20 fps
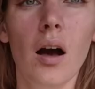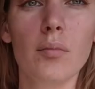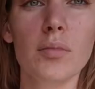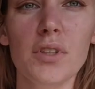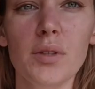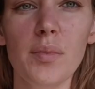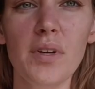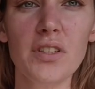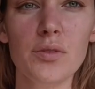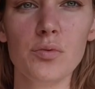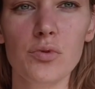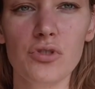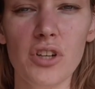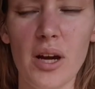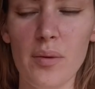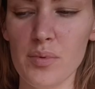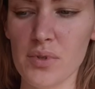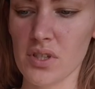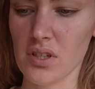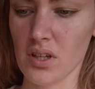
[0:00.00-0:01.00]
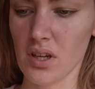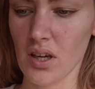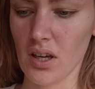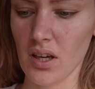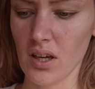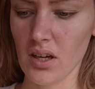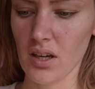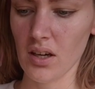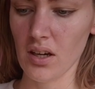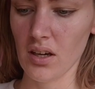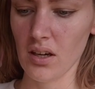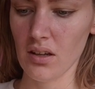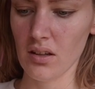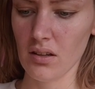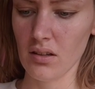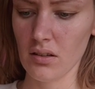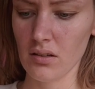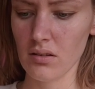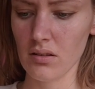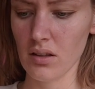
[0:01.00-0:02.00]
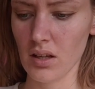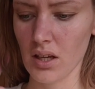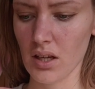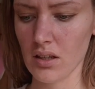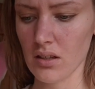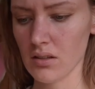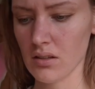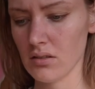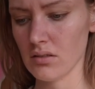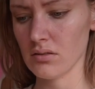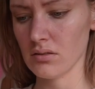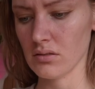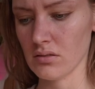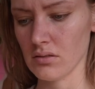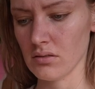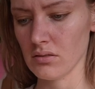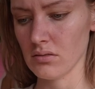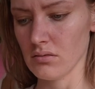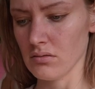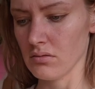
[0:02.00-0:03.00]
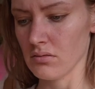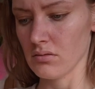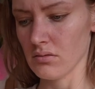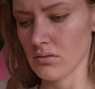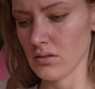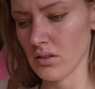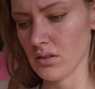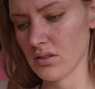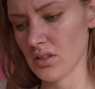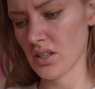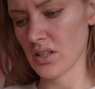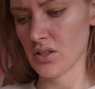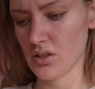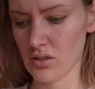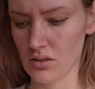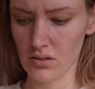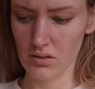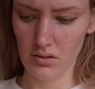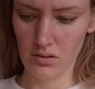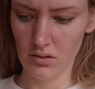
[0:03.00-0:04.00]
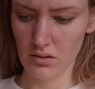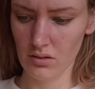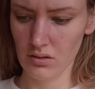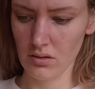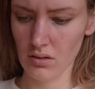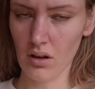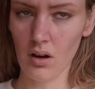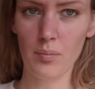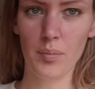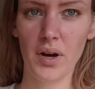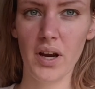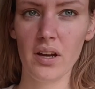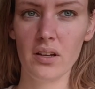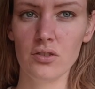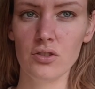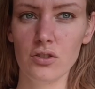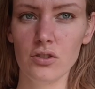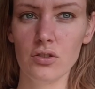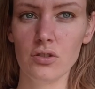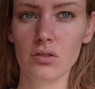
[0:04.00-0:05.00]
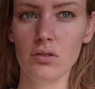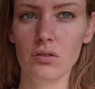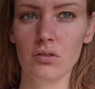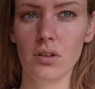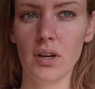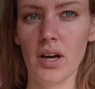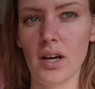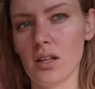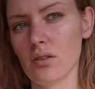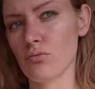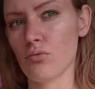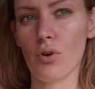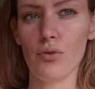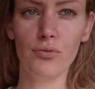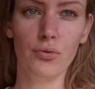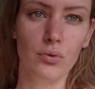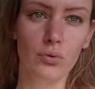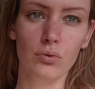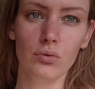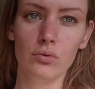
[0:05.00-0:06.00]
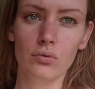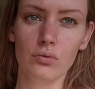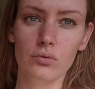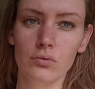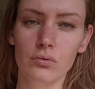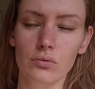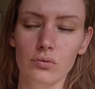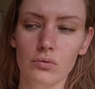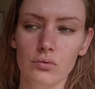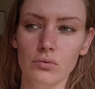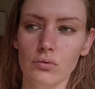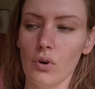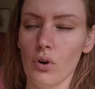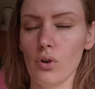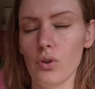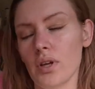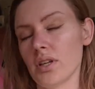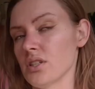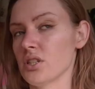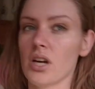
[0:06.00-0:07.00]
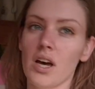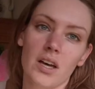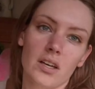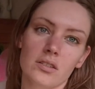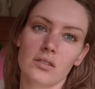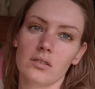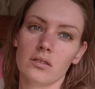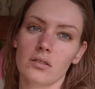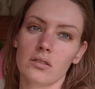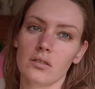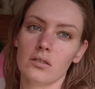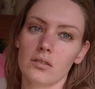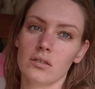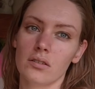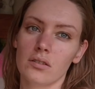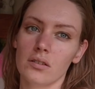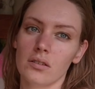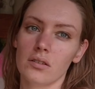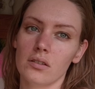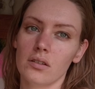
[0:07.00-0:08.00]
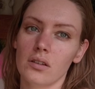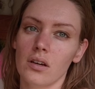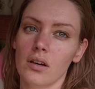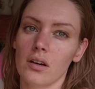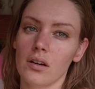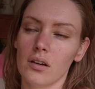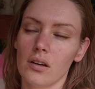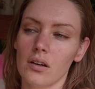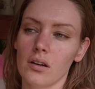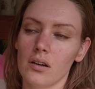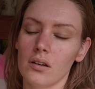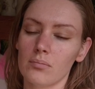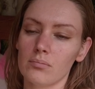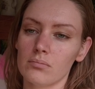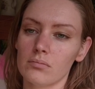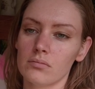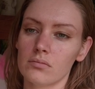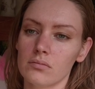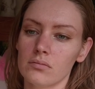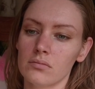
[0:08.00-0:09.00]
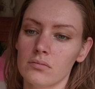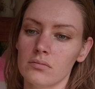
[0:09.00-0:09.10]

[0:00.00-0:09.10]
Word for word: I'm gonna make some straps and then attach the upper edge and ruffle, all that jazz. Um,